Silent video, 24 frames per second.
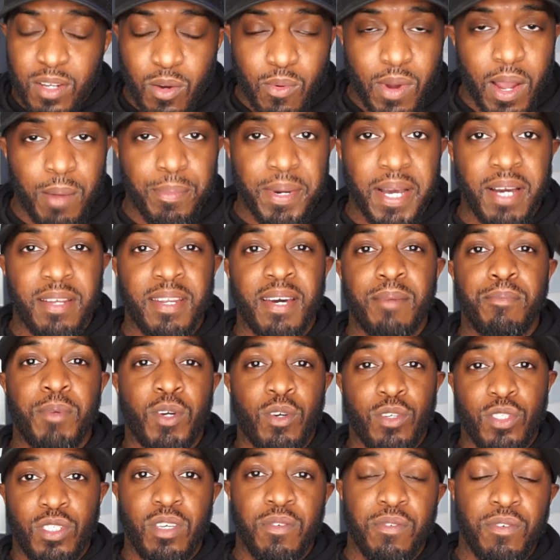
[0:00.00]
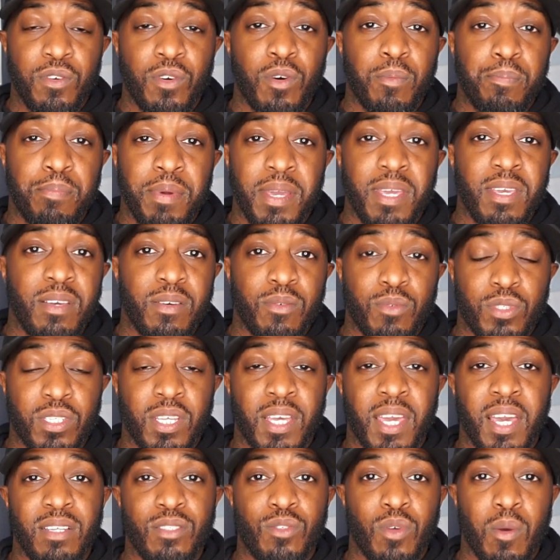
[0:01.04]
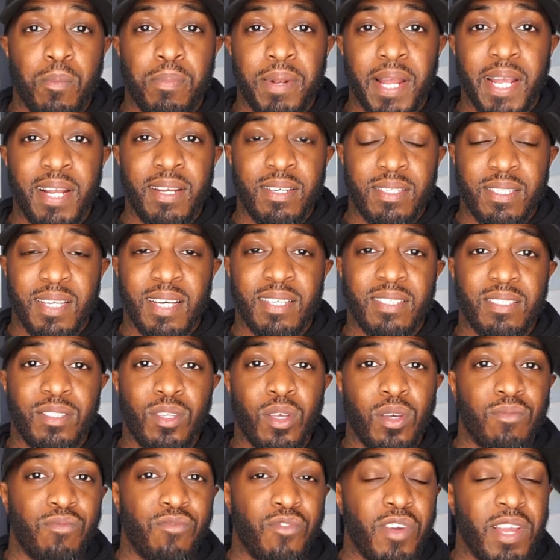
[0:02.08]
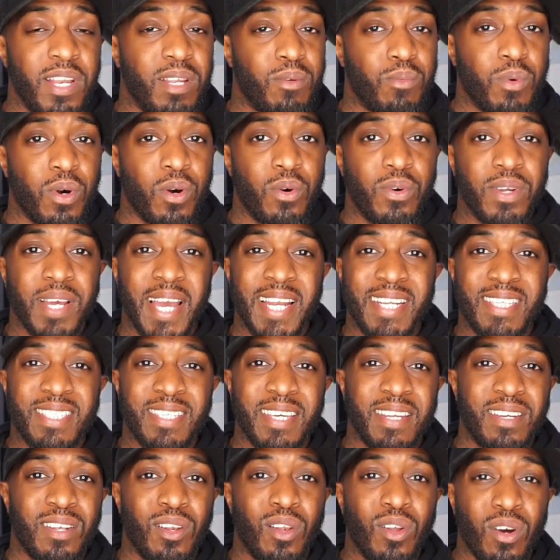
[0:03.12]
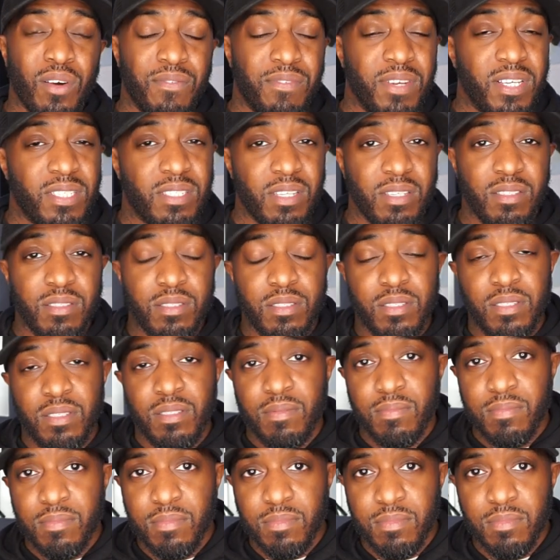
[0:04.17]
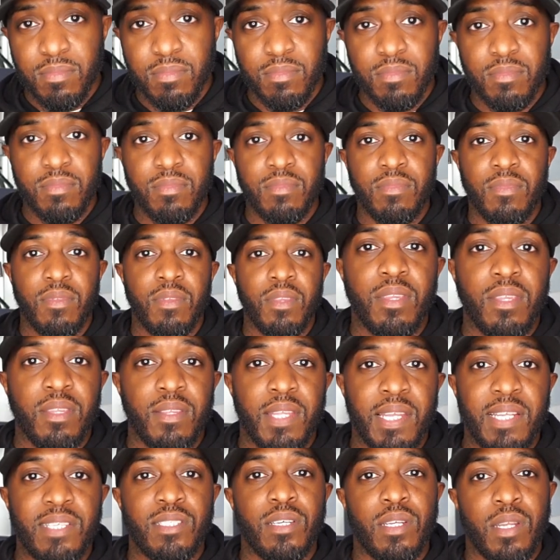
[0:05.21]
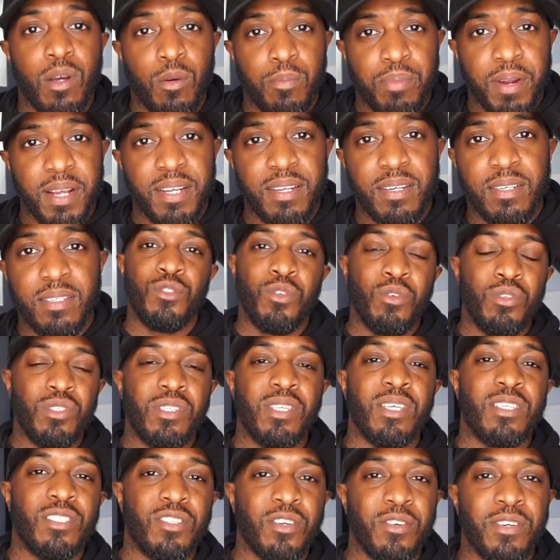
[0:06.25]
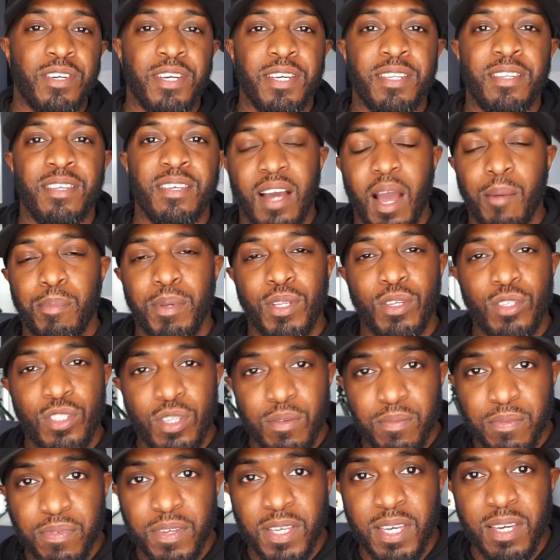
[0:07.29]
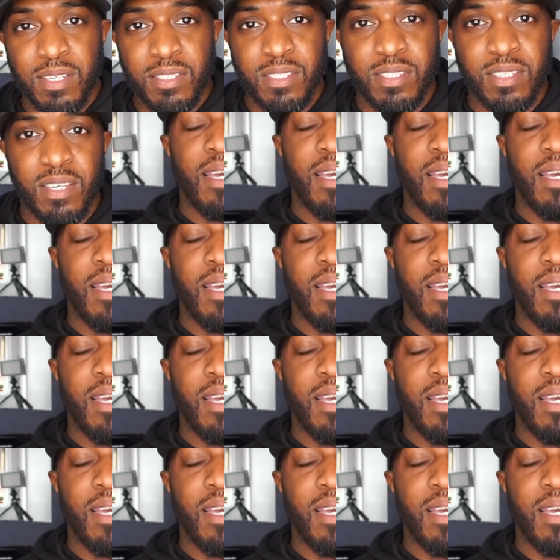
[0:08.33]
Don't worry about that, because if your beat was to get into a playlist that's doing really well and it's getting a lot of listens, then it's a no-brainer. Use DistroKid. I've been using them for years.